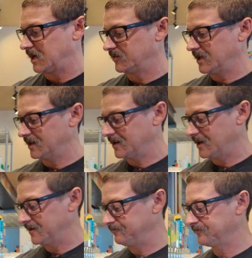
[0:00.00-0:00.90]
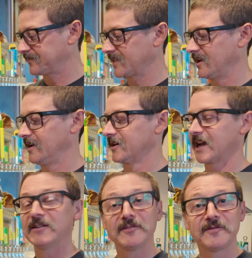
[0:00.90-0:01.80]
And then
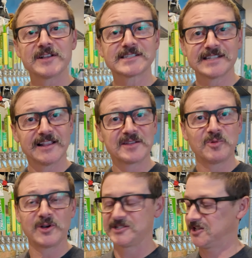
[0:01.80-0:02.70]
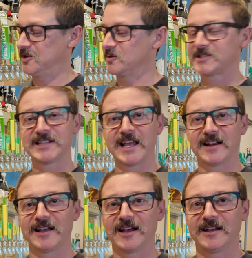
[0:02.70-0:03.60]
kind of a fun selling point too is
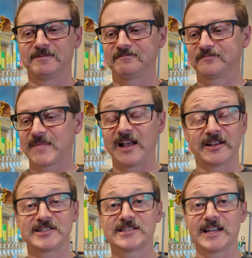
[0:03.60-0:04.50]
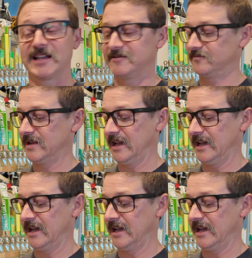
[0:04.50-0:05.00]
that I like to say,